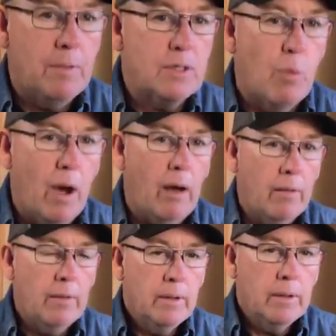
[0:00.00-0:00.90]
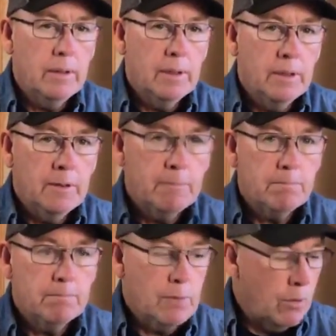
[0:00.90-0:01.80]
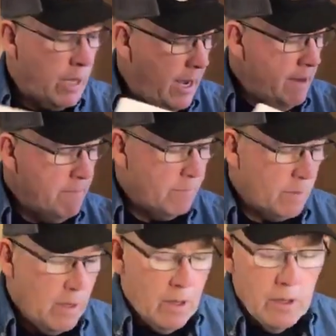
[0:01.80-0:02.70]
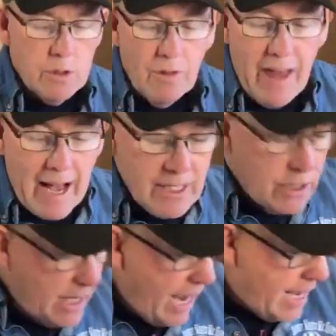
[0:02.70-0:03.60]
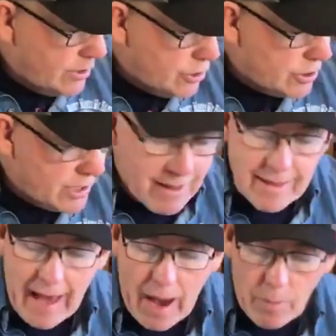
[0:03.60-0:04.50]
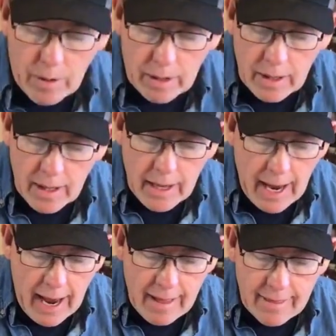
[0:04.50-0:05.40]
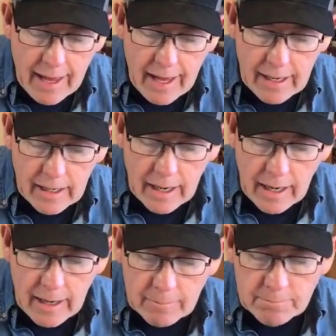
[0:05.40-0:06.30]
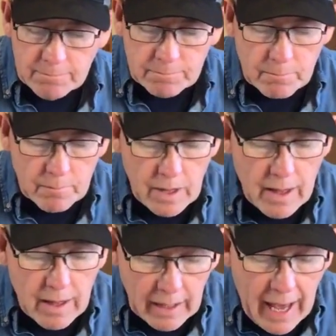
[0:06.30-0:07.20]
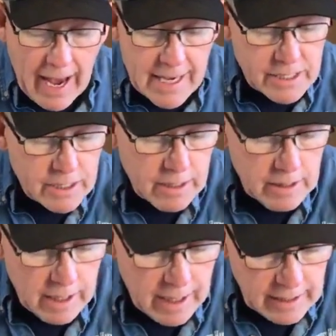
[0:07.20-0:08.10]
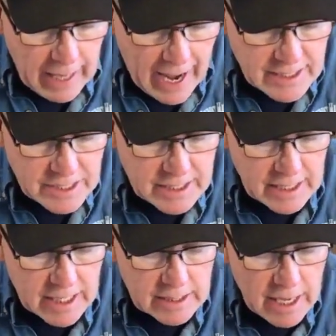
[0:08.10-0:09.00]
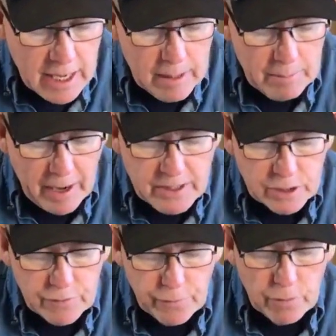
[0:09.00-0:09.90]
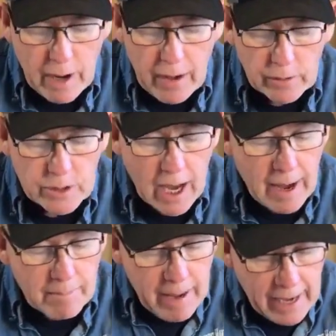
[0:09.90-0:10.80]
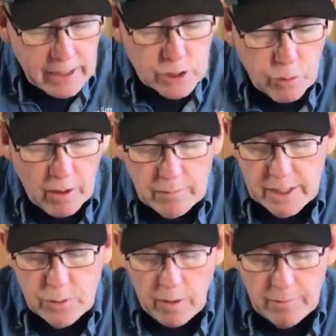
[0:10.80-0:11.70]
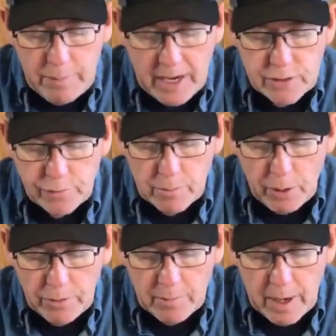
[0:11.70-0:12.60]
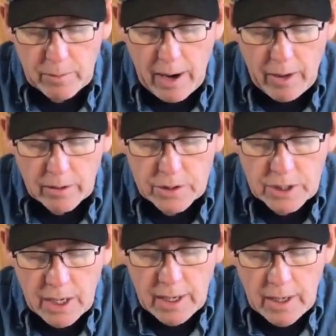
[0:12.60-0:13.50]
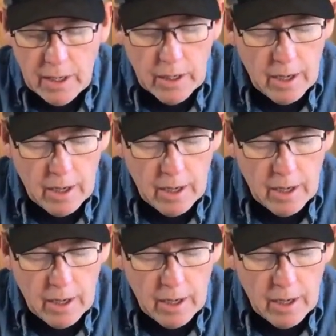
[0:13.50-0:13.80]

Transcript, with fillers: come up as well. Okay, so that's the answer to that one. And then um, last, uh, last he says, bases for routers. I made a twelve by twelve base for both of my routers,